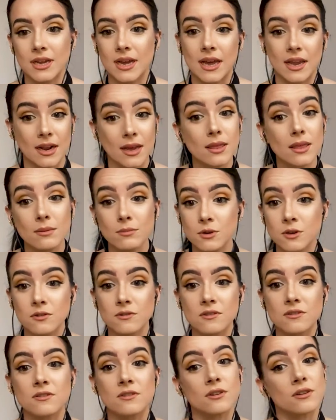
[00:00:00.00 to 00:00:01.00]
And I think Medusa
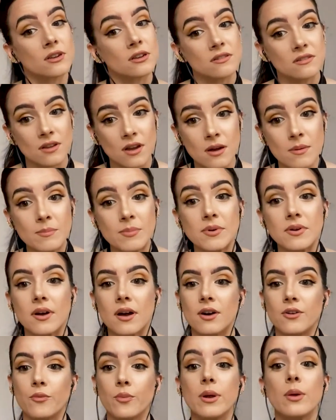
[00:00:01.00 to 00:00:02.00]
is a good example
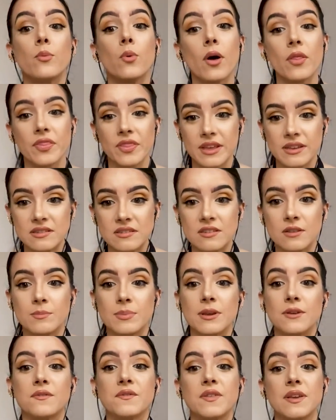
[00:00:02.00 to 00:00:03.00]
of, we want this to
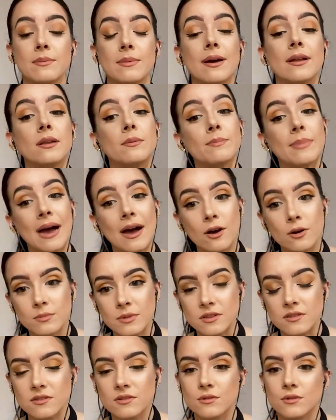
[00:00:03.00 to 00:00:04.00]
be a female
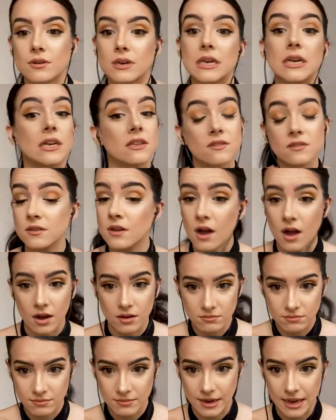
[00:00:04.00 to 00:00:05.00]
empowerment story. It's not.
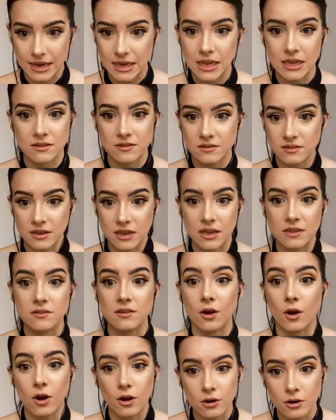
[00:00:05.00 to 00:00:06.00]
Like, it's a
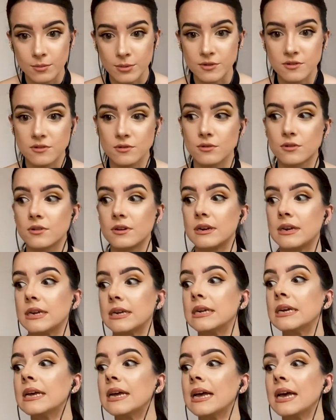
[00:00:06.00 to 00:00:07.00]
horrible
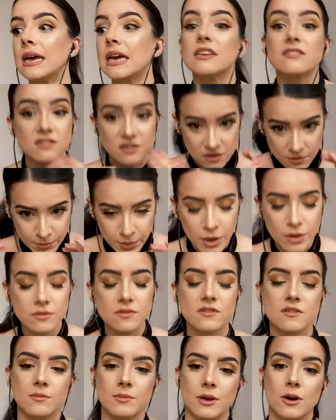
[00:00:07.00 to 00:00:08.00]
story. It's
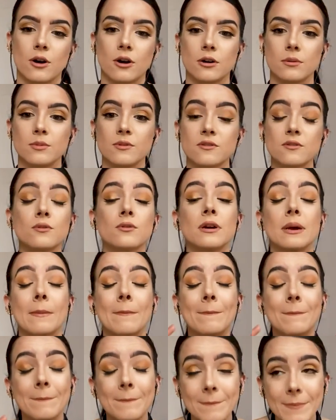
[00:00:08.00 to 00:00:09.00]
supposed to be a horrible story.
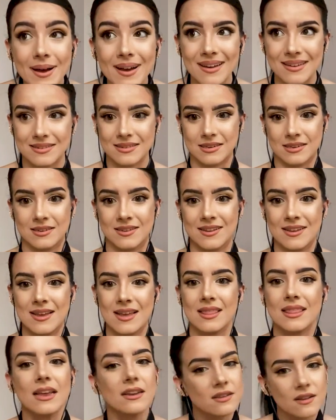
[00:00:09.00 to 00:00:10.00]
But
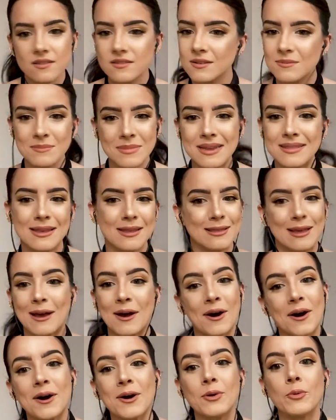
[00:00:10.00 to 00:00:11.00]
that doesn't mean that there
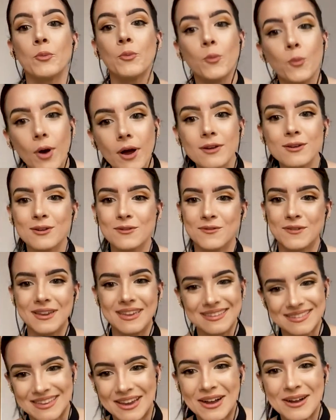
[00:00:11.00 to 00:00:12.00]
aren't wonderful
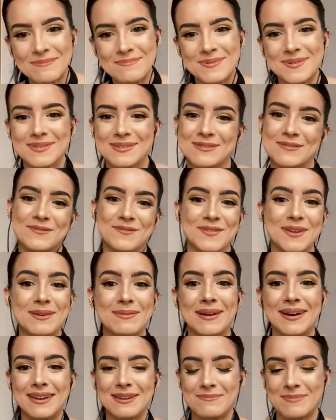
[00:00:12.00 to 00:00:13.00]
examples of
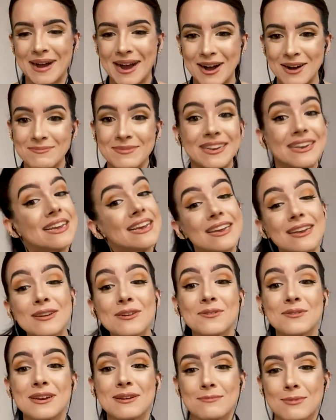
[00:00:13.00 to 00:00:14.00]
female empowerment in
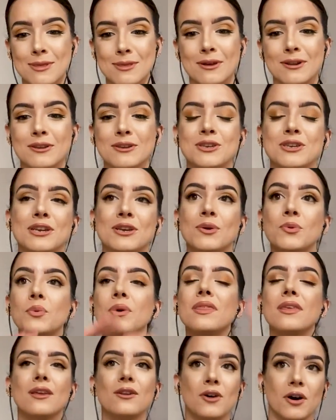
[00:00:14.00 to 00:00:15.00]
Greek mythology
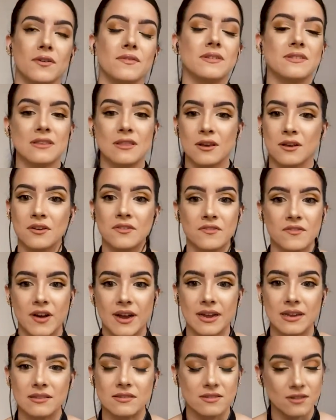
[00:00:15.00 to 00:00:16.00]
within, obviously, the
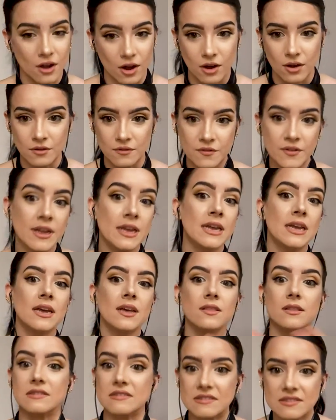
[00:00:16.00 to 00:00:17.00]
confines of
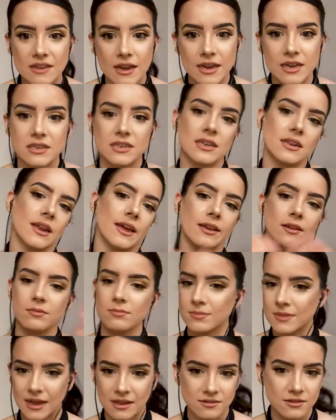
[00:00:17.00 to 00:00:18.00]
the society. Like,
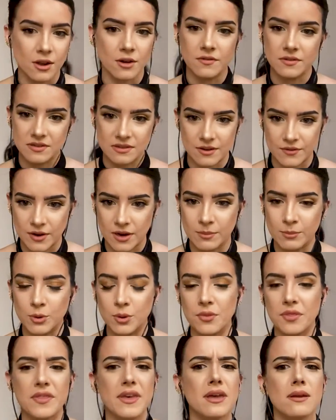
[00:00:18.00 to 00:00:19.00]
that's obviously a very
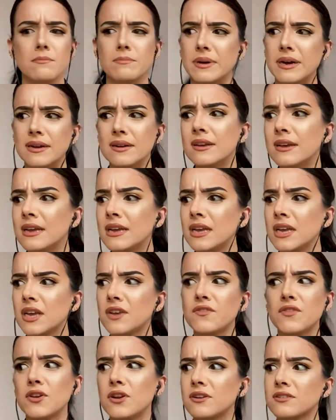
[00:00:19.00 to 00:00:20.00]
important thing. But
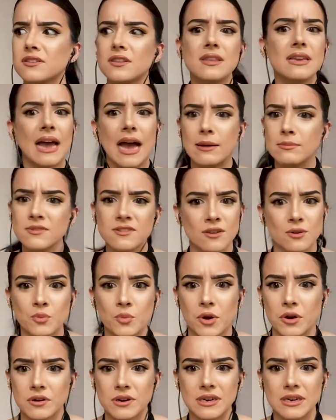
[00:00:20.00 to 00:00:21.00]
if you look to the Amazon
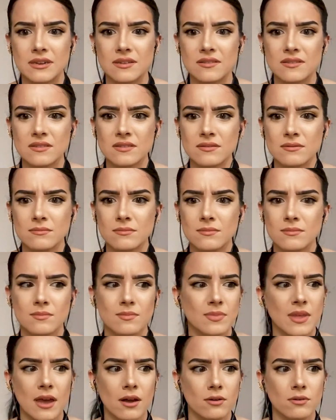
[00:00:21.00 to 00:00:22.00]
warriors,
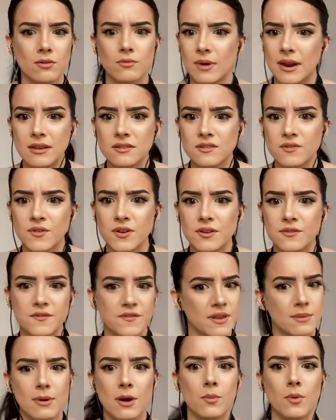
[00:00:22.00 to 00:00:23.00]
they're a race full of
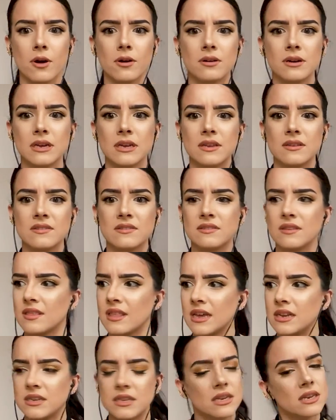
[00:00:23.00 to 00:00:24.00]
female warriors
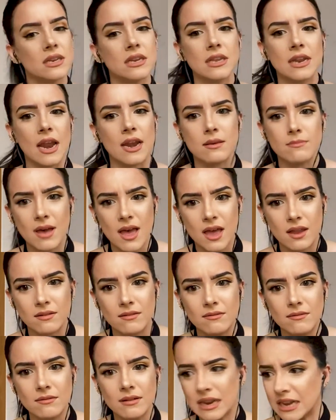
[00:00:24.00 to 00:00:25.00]
that didn't need any
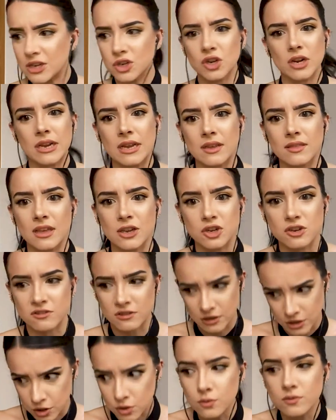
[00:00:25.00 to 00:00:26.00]
men. Literally, they just
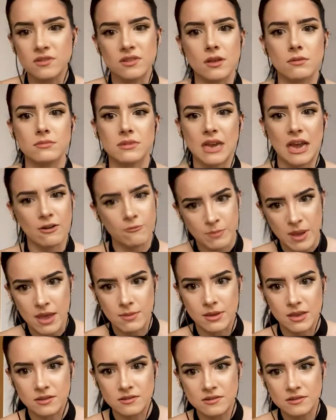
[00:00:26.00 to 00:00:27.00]
used them to have
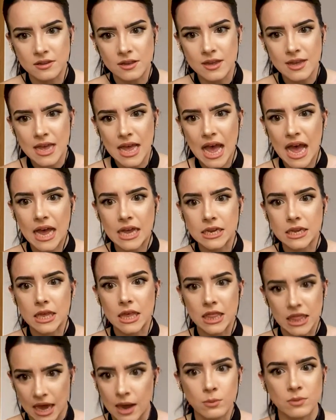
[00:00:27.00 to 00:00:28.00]
babies. And
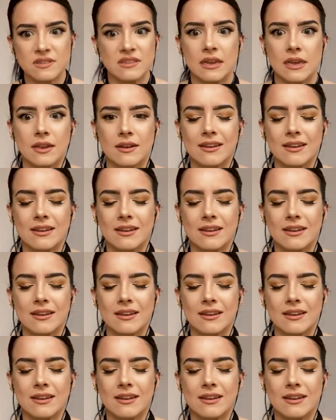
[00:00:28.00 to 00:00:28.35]
that was it.